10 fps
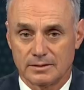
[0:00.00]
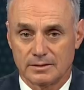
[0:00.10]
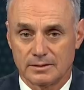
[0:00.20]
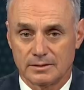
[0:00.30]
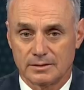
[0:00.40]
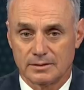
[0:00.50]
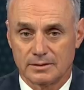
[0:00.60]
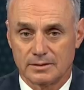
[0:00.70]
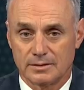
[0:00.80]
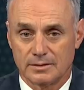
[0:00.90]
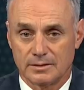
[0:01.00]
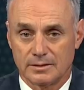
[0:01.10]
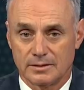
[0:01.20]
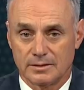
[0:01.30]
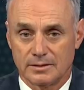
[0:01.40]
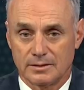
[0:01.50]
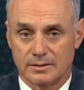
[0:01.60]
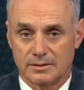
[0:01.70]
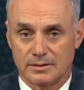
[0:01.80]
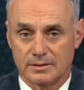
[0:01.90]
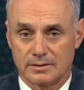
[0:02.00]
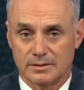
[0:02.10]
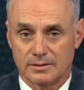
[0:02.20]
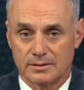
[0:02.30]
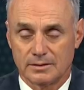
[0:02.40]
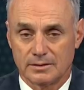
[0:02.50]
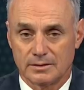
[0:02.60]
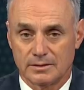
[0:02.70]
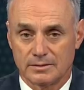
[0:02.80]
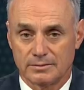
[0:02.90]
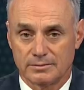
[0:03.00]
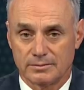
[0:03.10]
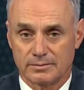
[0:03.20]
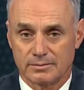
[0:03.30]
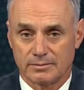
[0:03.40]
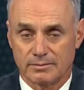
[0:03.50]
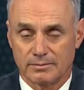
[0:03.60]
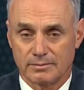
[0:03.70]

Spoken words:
[no speech]